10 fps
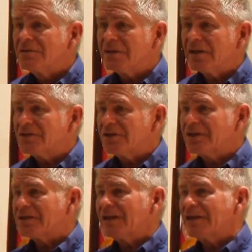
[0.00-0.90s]
Yeah, so you're
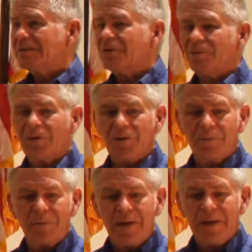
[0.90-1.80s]
staying in a mobile home.
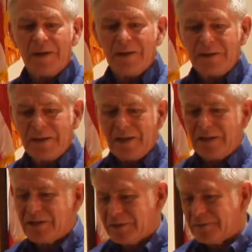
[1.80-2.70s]
And
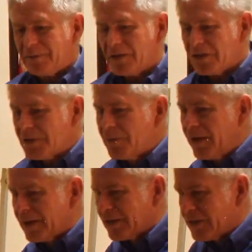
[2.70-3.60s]
it's about as
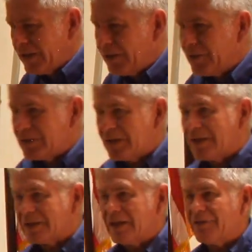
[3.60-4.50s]
small a casino as you're
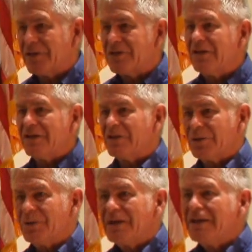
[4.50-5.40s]
going to ever see, too.
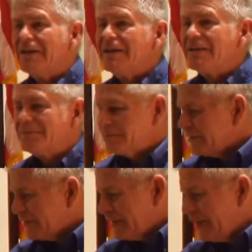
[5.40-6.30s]

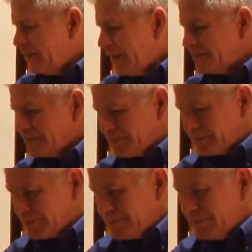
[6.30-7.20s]
But anyway,
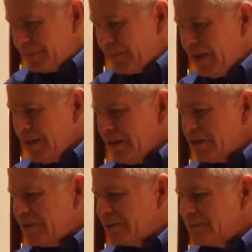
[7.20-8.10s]

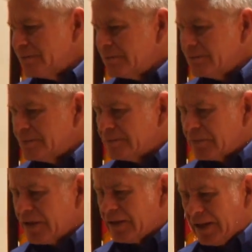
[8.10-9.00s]
so
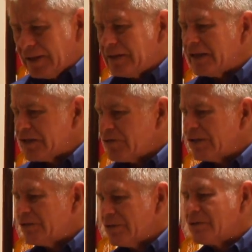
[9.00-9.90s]
that
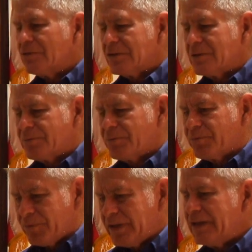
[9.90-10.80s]
stretch was
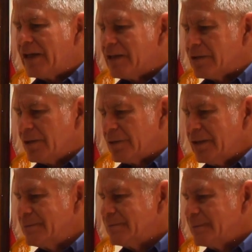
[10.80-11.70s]
pretty darn lonely.